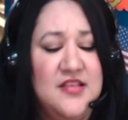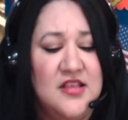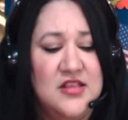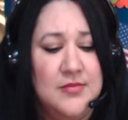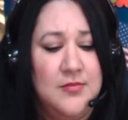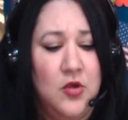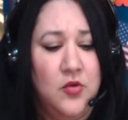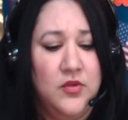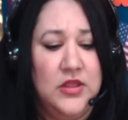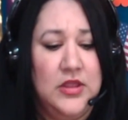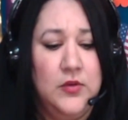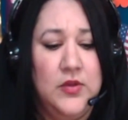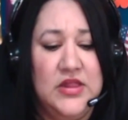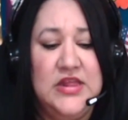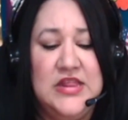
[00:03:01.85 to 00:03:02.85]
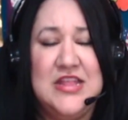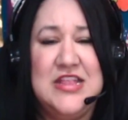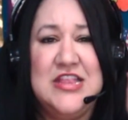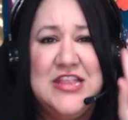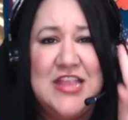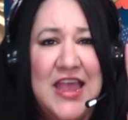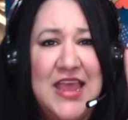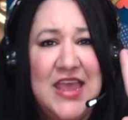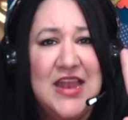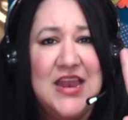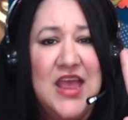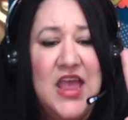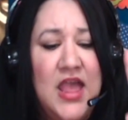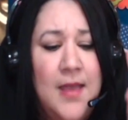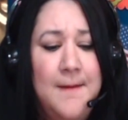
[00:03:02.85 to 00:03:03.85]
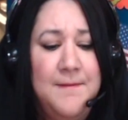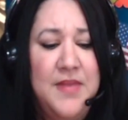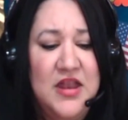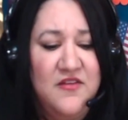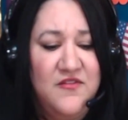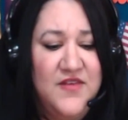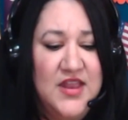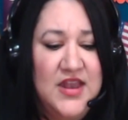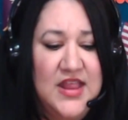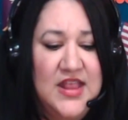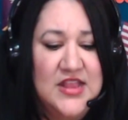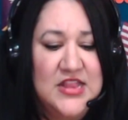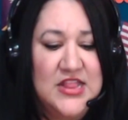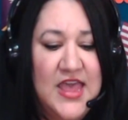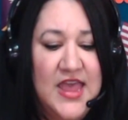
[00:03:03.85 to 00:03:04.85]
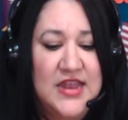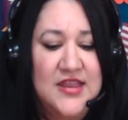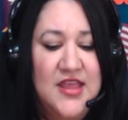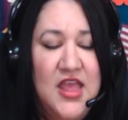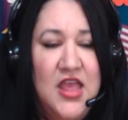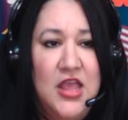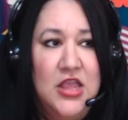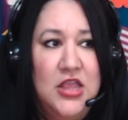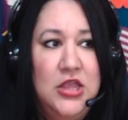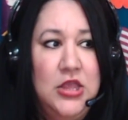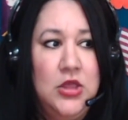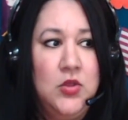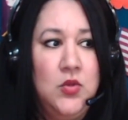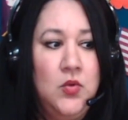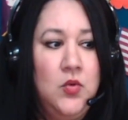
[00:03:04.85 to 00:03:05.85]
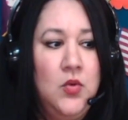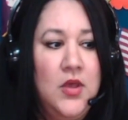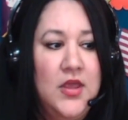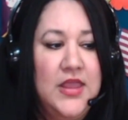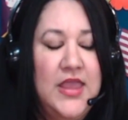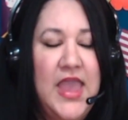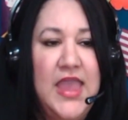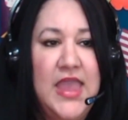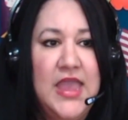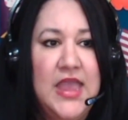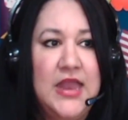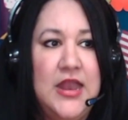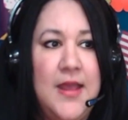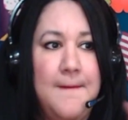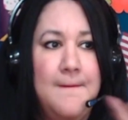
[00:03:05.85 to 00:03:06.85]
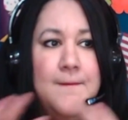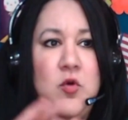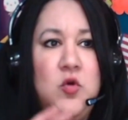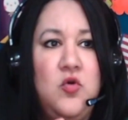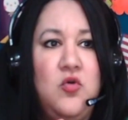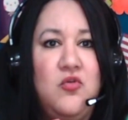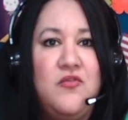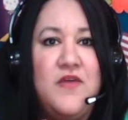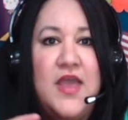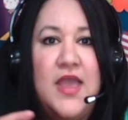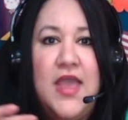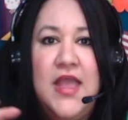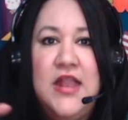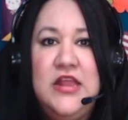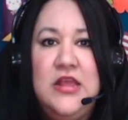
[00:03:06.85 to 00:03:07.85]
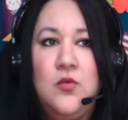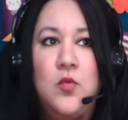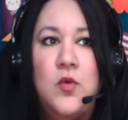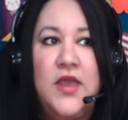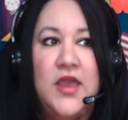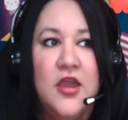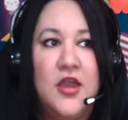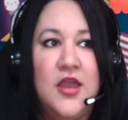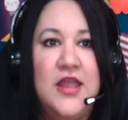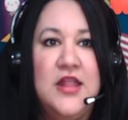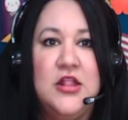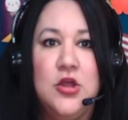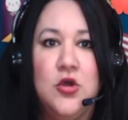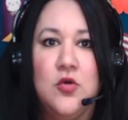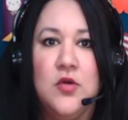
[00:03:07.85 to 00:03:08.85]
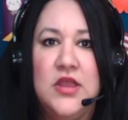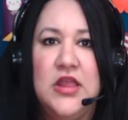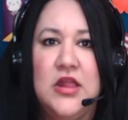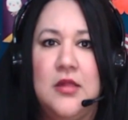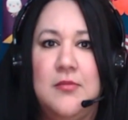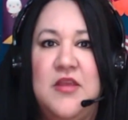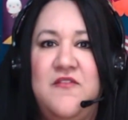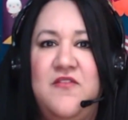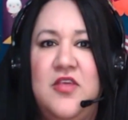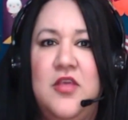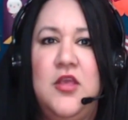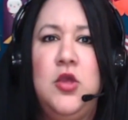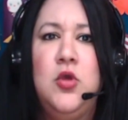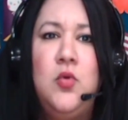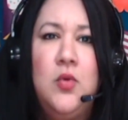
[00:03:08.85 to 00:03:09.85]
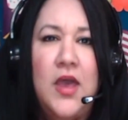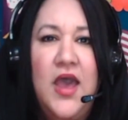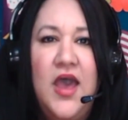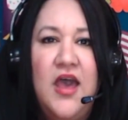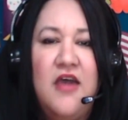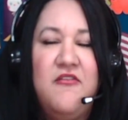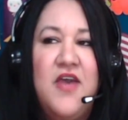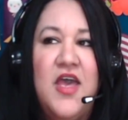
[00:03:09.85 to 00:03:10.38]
them all really quickly. The second benefit is that you can move anywhere in the curriculum. If you have